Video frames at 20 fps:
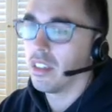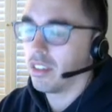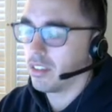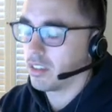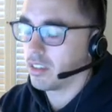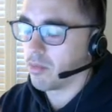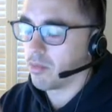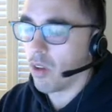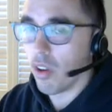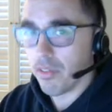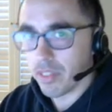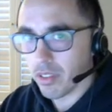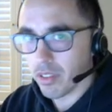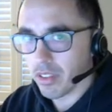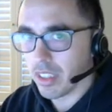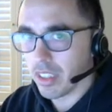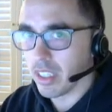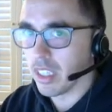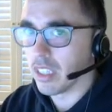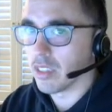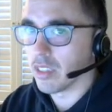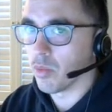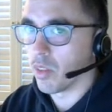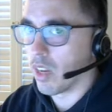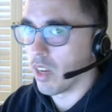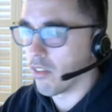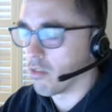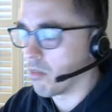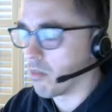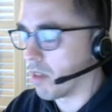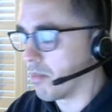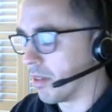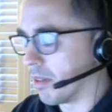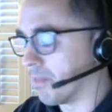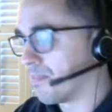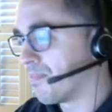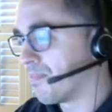small field leagues, whatever it may be,